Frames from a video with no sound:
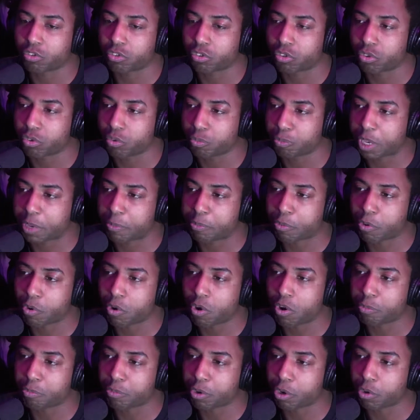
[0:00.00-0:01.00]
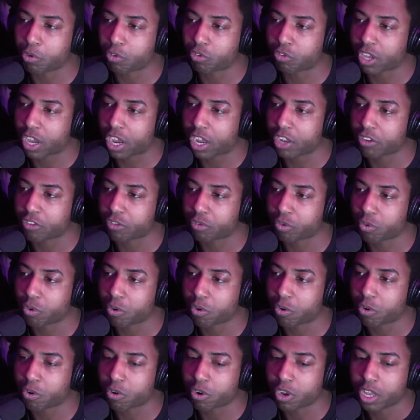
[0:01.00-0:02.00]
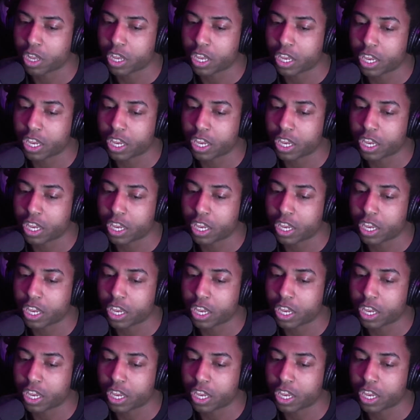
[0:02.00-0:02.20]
to people on both sides who are